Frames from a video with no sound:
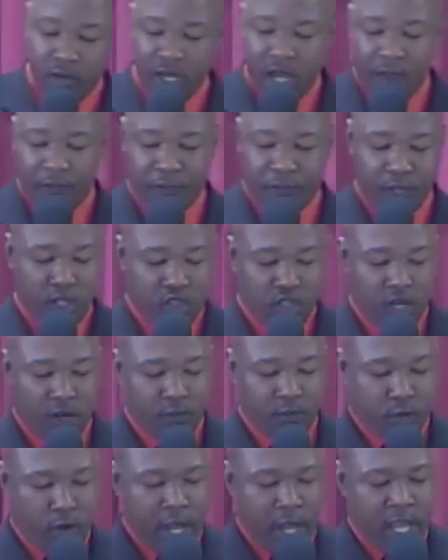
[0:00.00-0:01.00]
definition
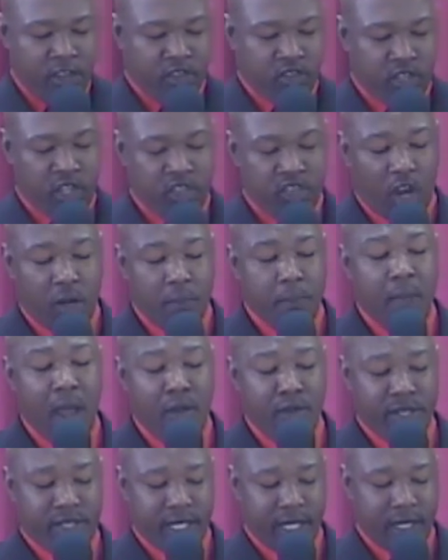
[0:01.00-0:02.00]
of grace is
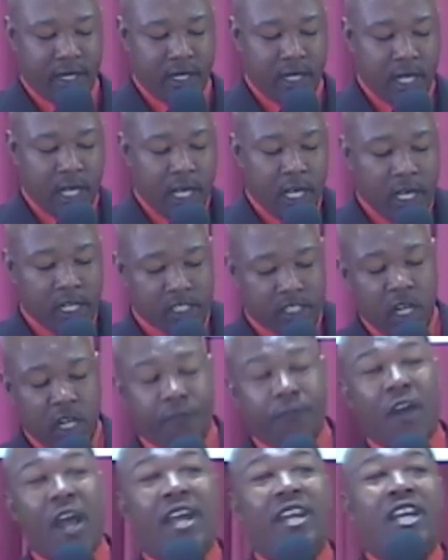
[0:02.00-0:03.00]
unmerited
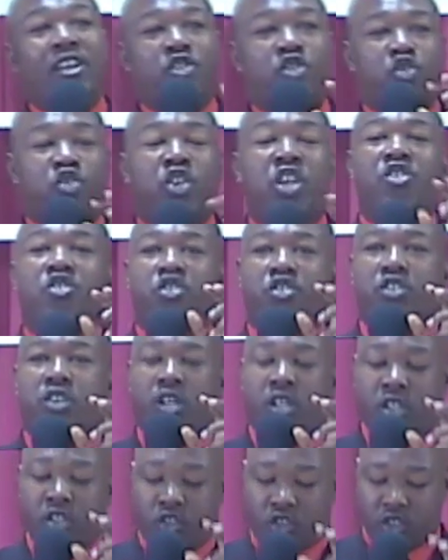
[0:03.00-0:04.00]
divine
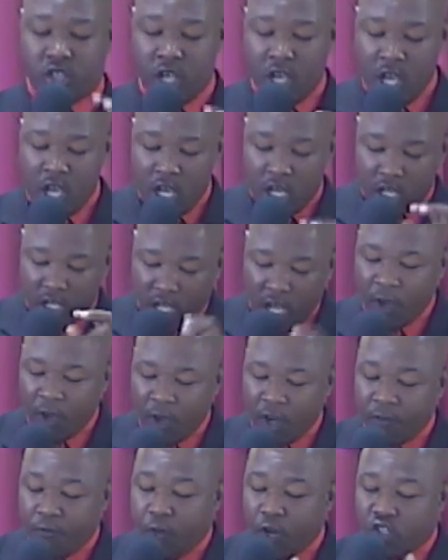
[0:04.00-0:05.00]
assistance
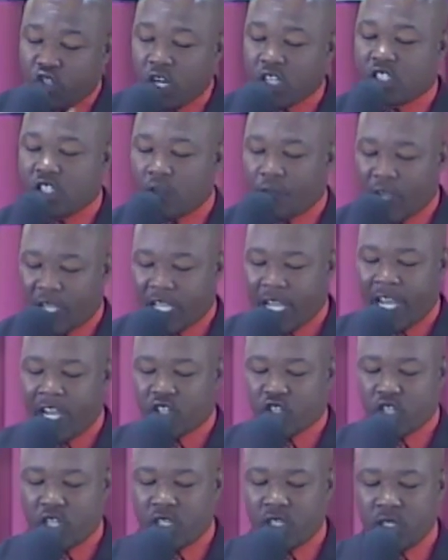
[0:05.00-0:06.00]
given for
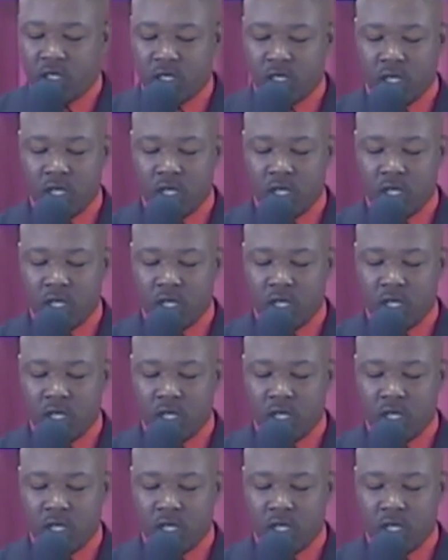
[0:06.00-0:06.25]
justification,